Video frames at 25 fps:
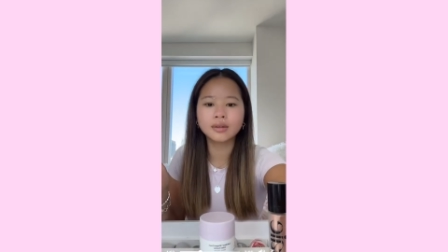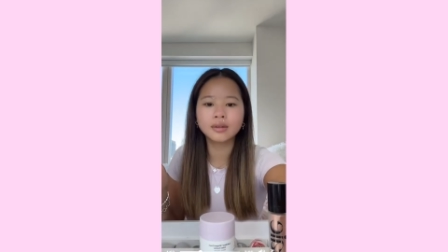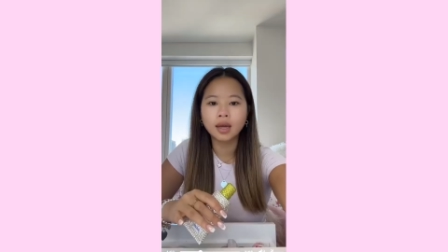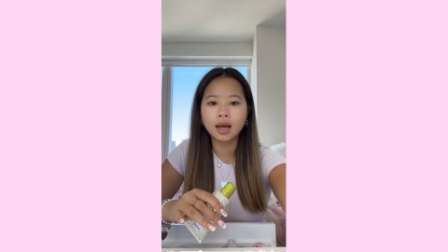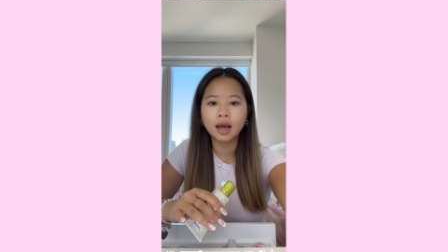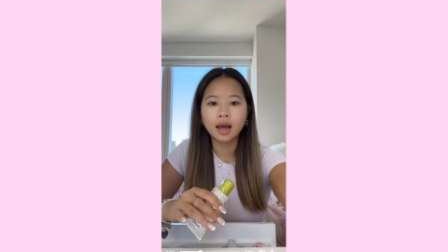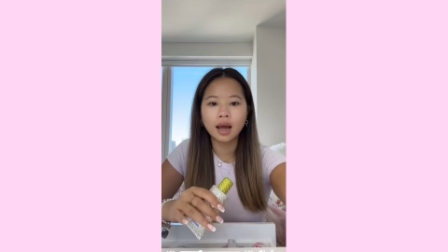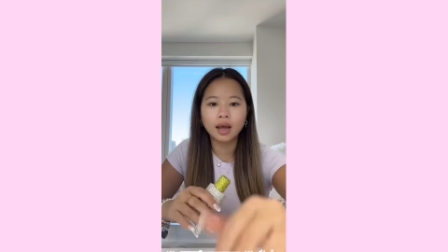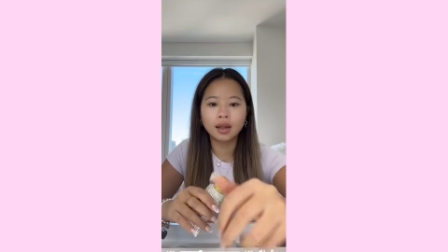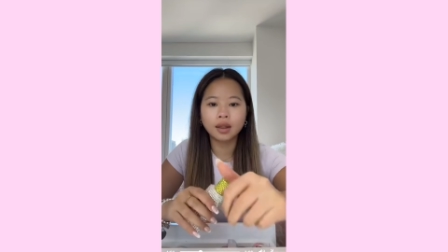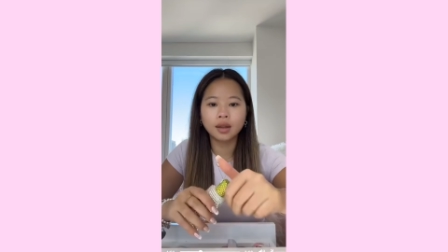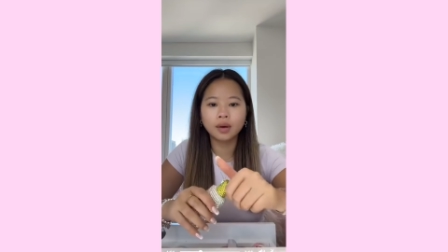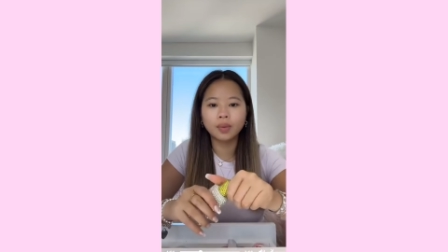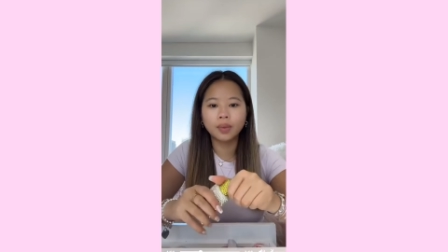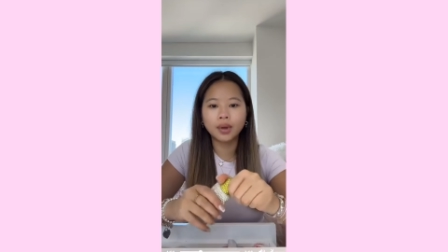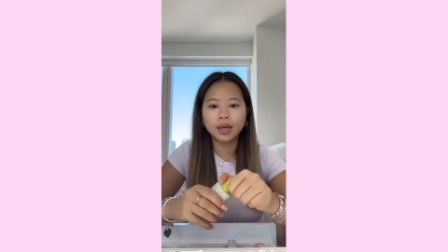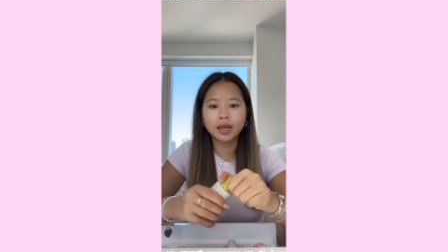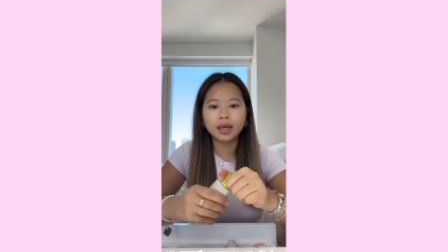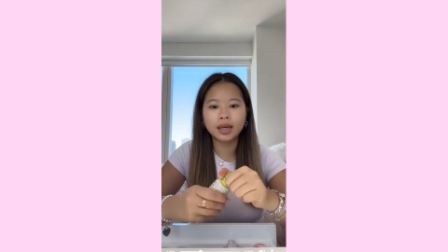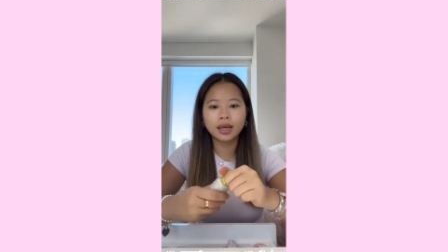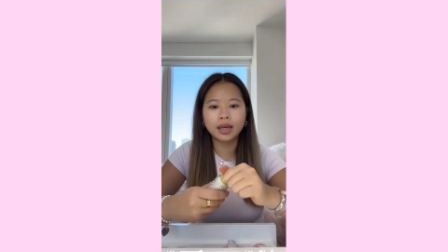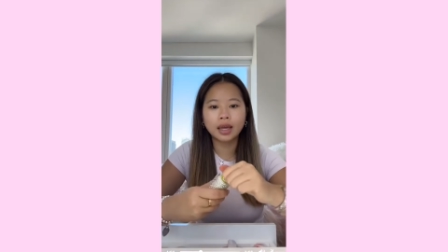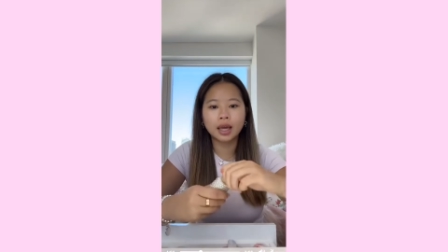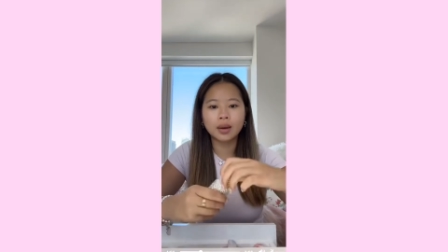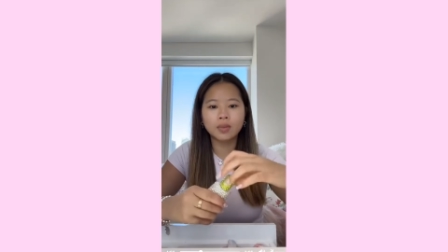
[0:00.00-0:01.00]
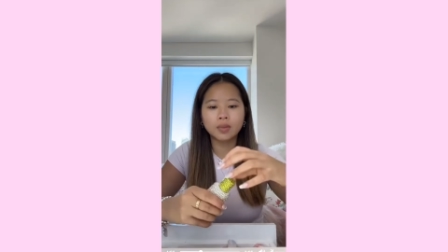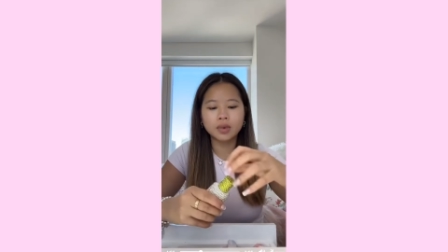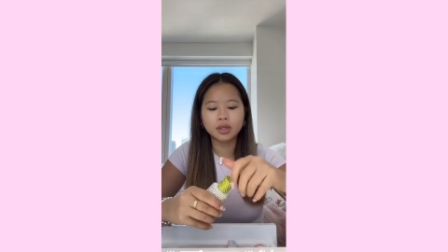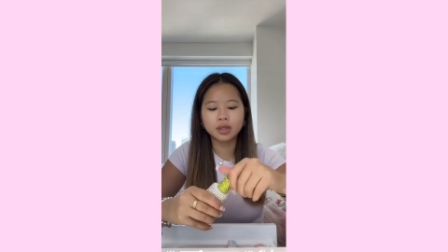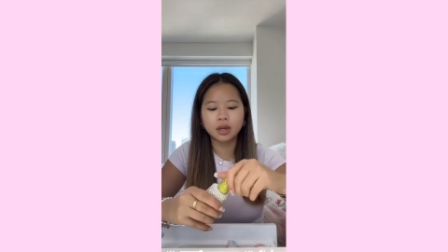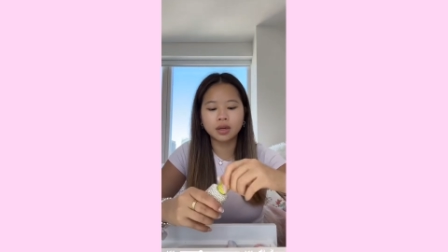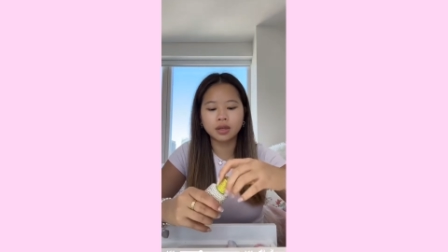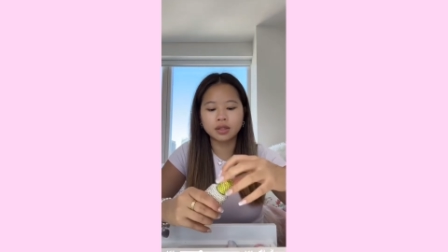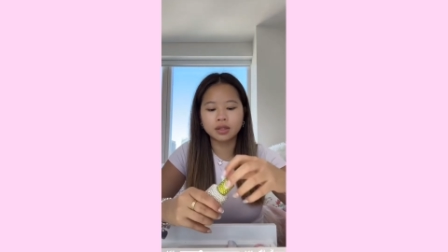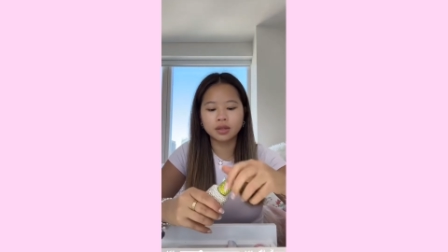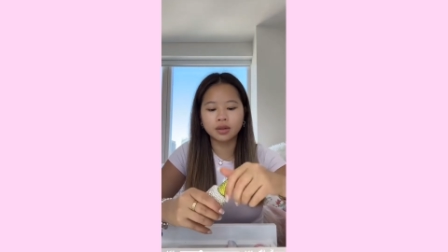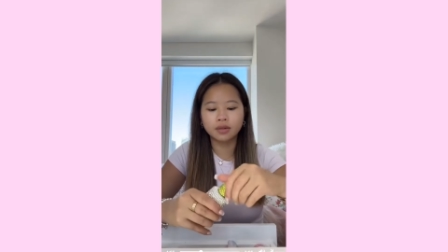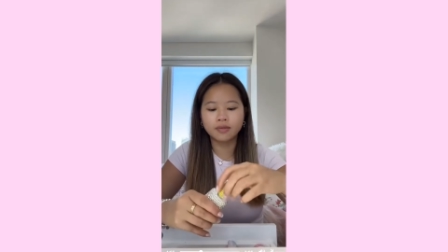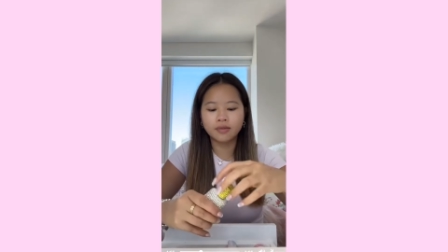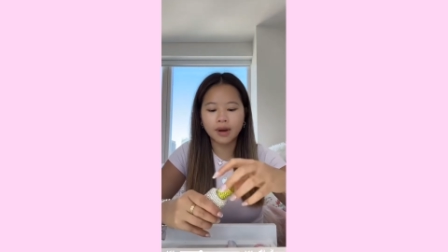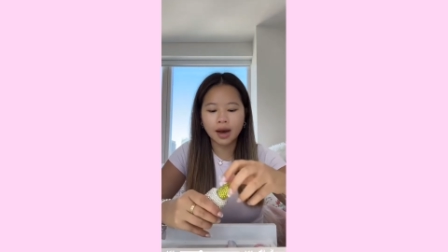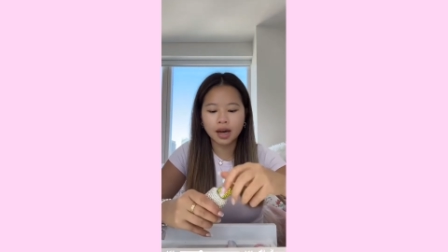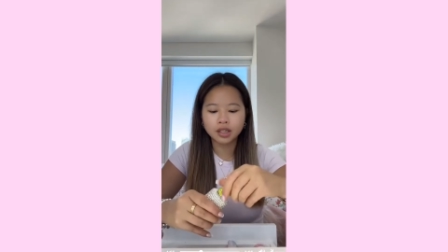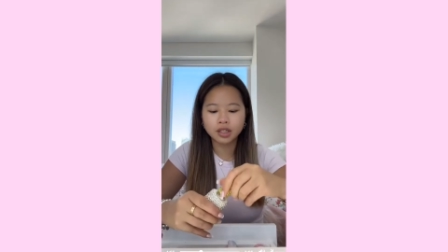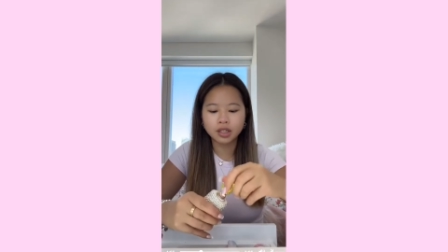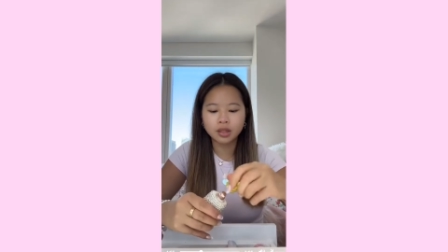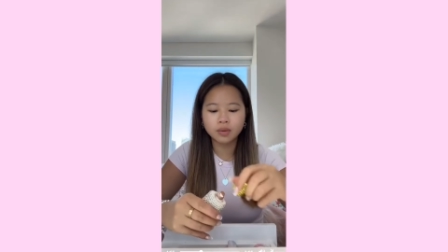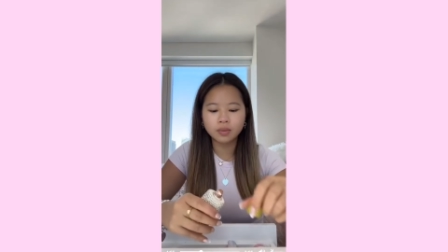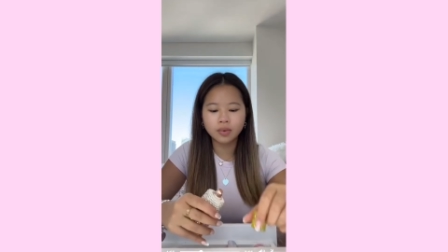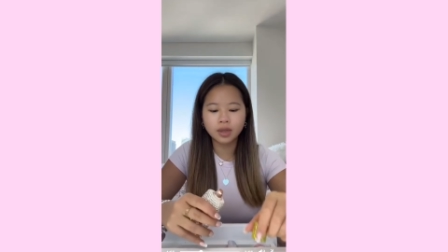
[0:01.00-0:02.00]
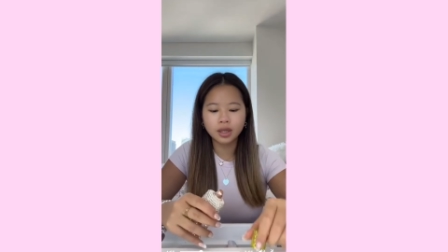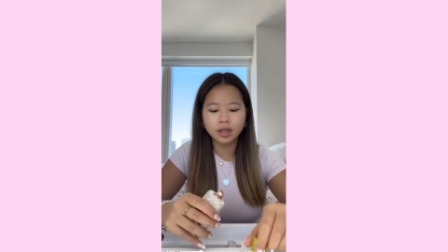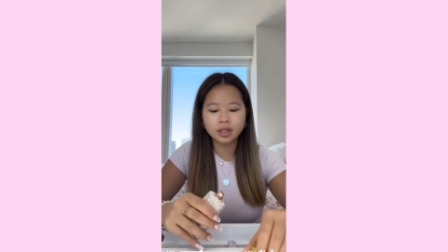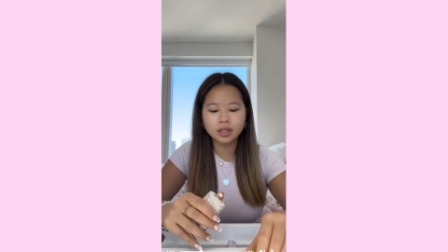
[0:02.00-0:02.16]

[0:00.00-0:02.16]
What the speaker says: And the week I came was also Fashion Week.